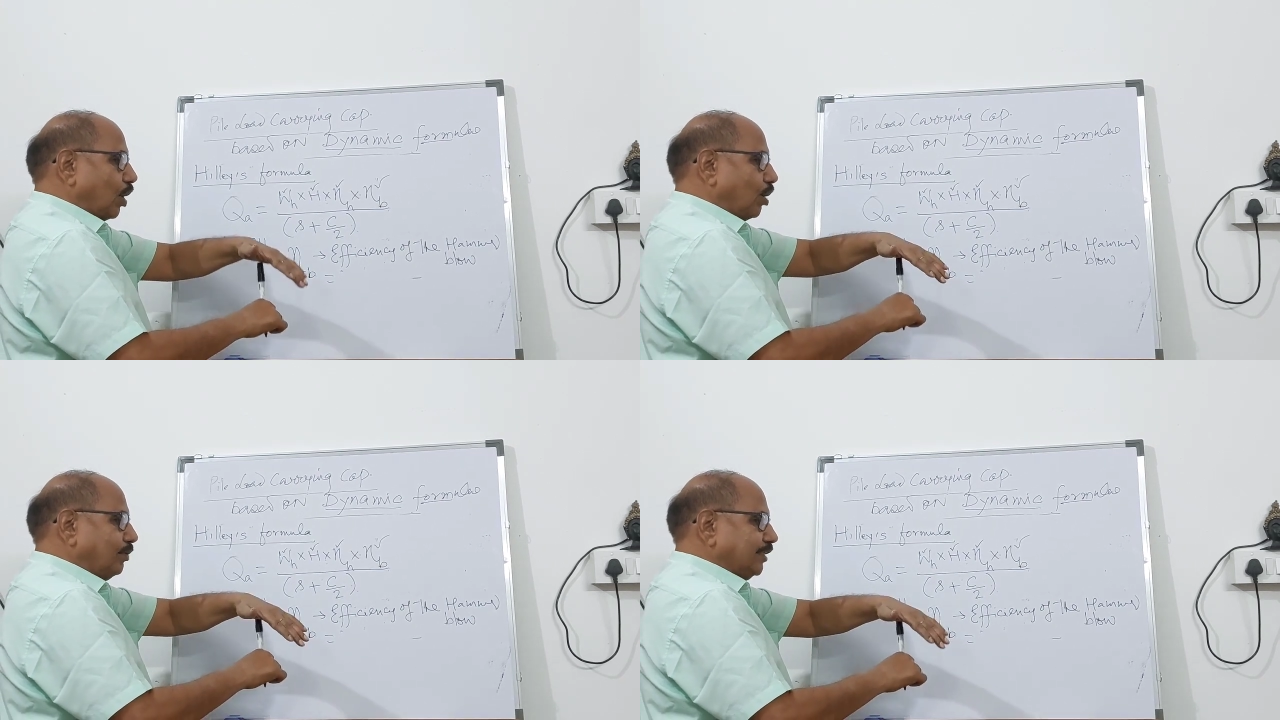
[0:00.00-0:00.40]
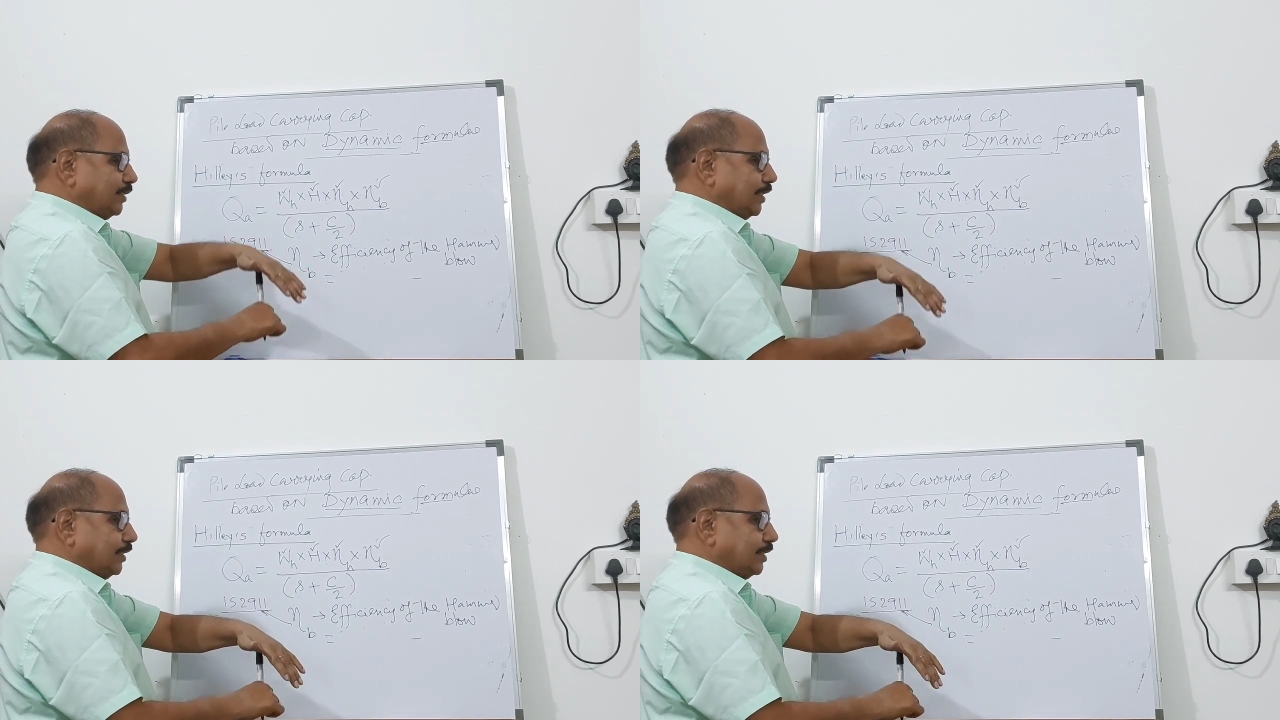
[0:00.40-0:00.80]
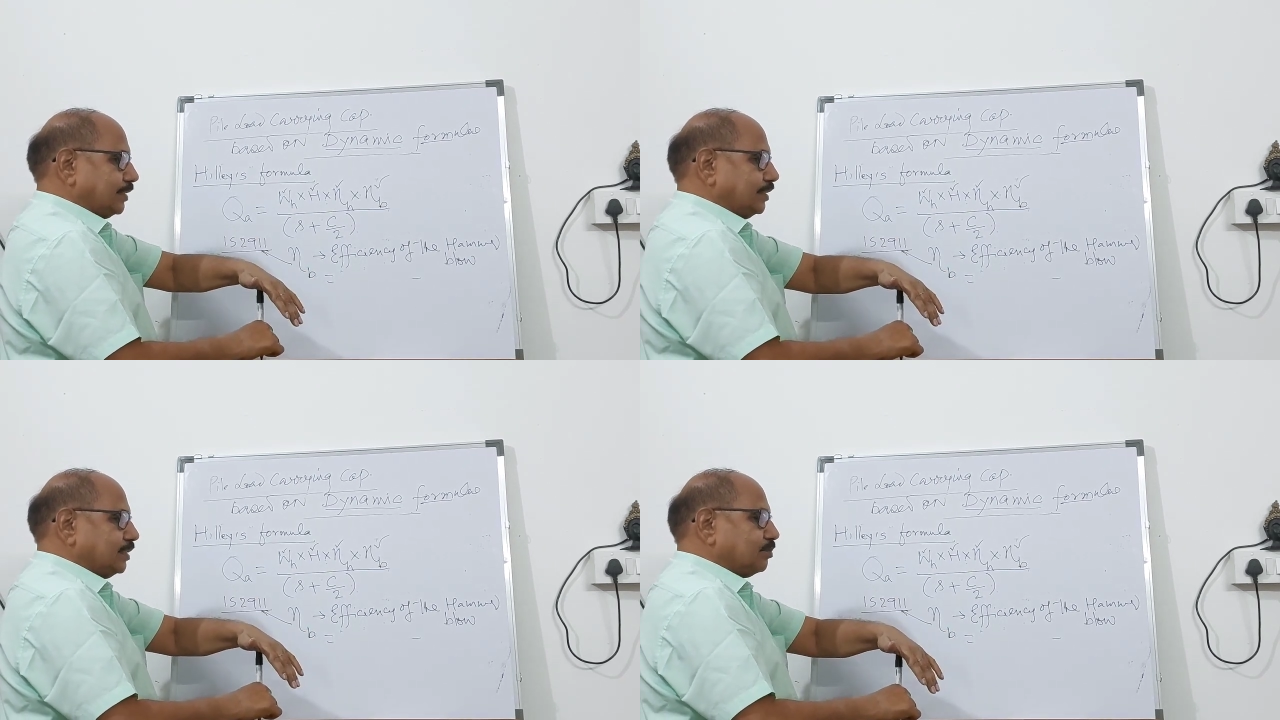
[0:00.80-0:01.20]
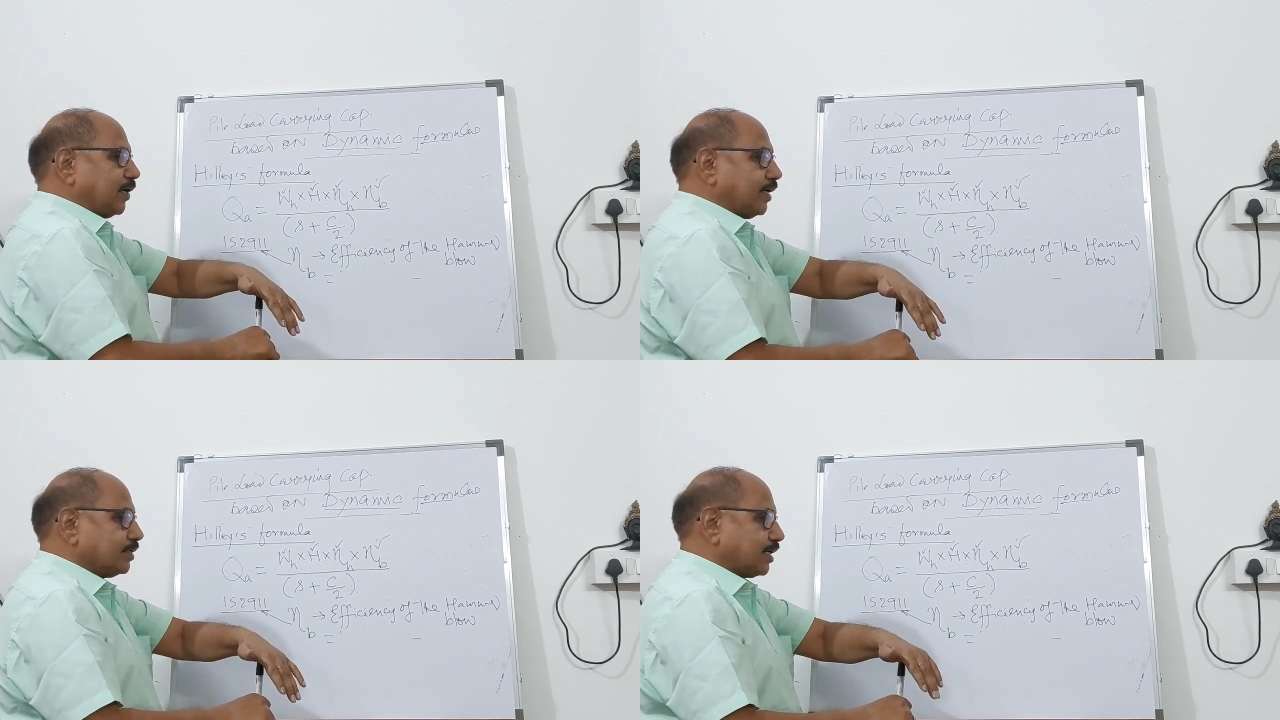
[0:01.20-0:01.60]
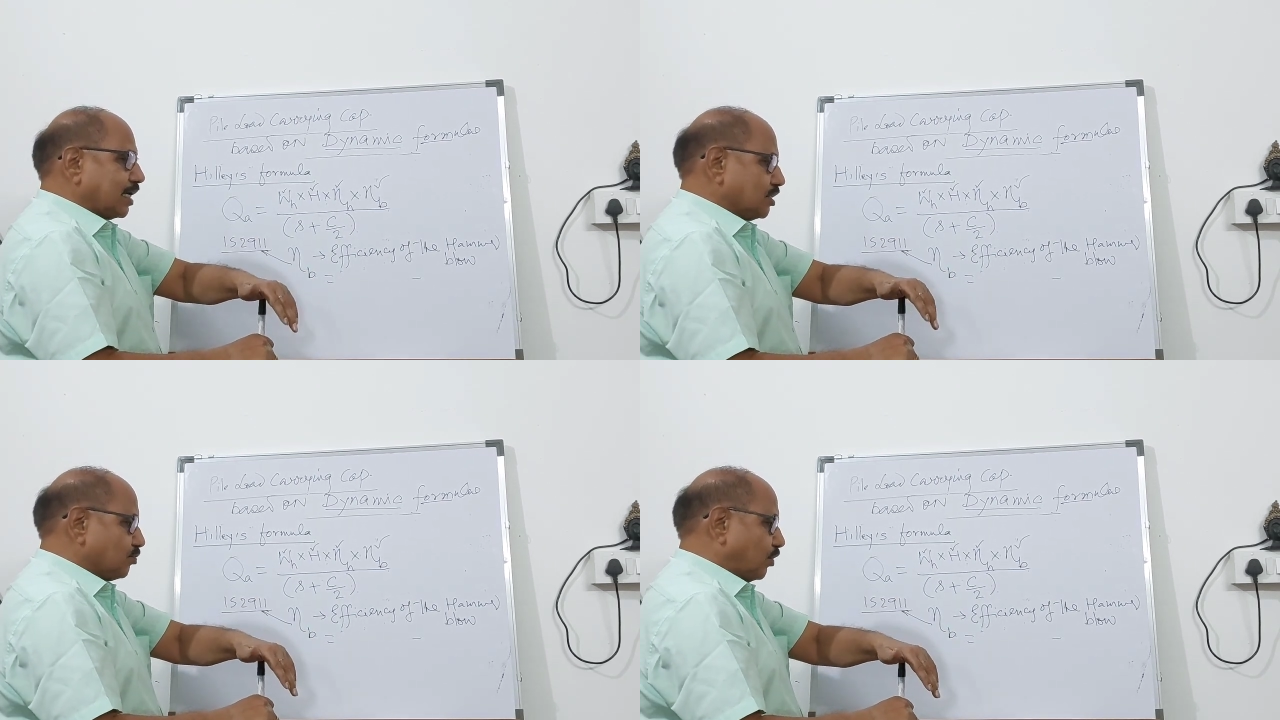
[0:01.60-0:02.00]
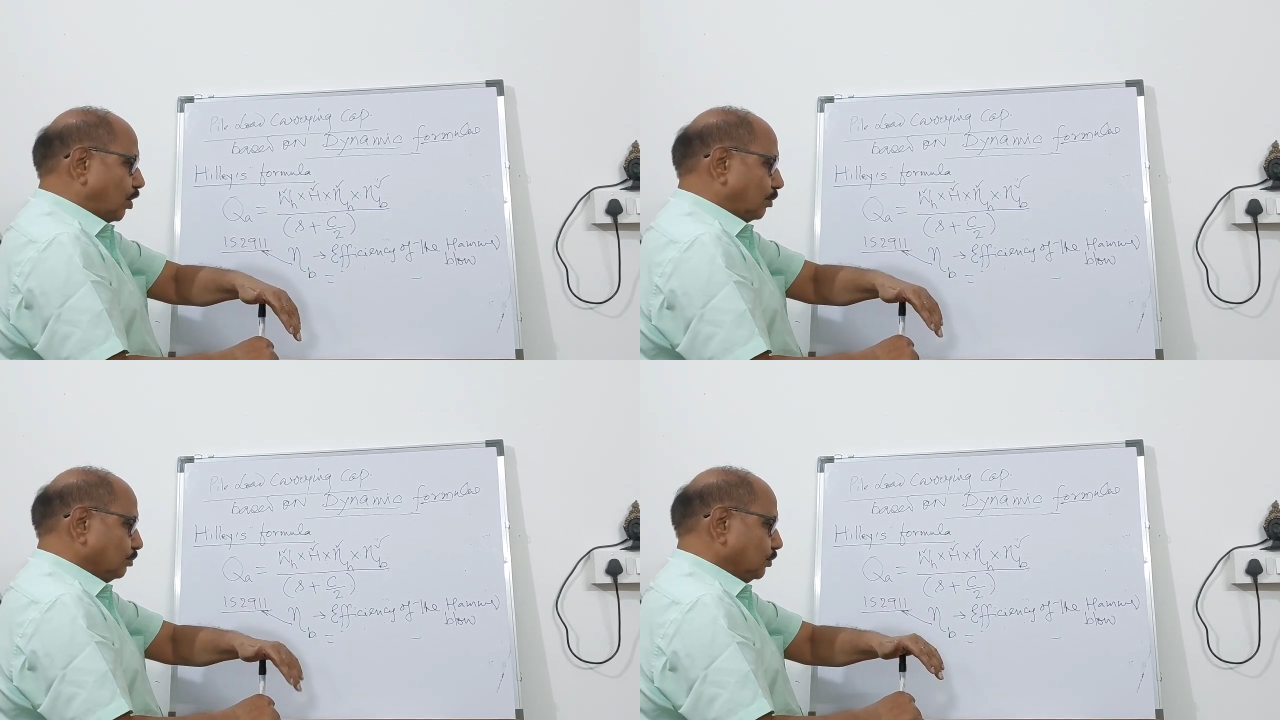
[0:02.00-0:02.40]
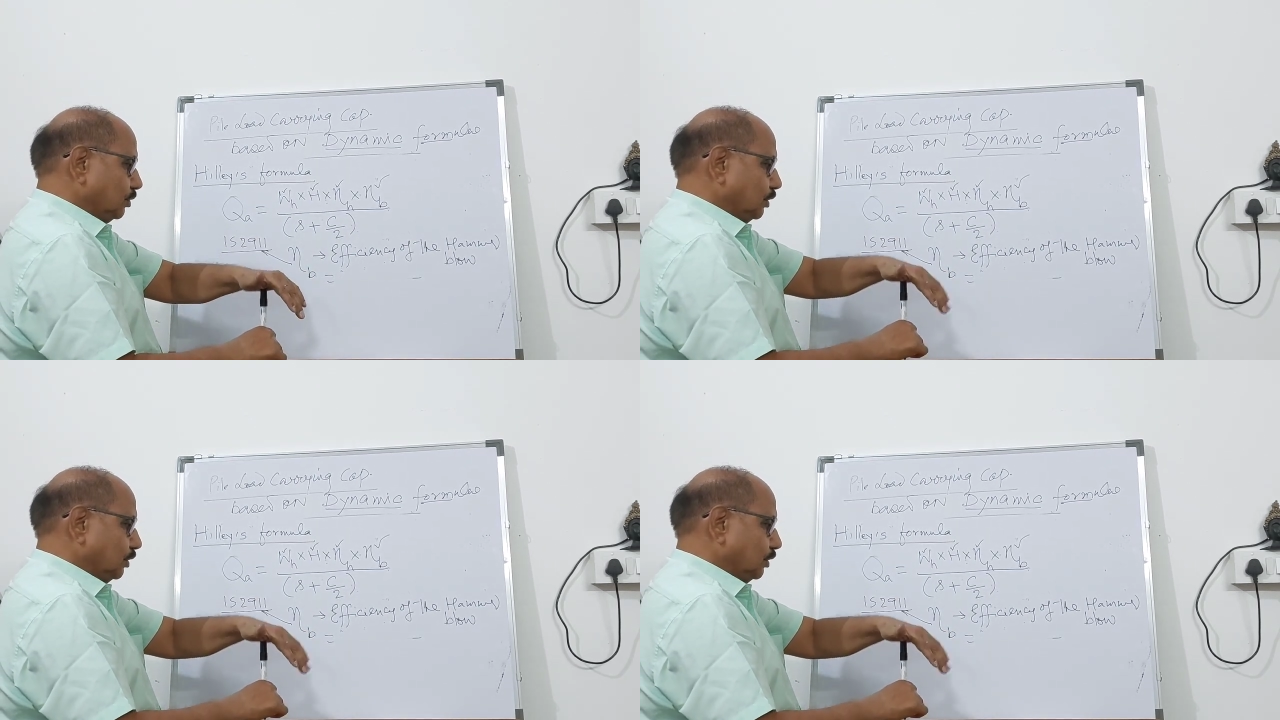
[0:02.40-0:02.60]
How much energy is being transferred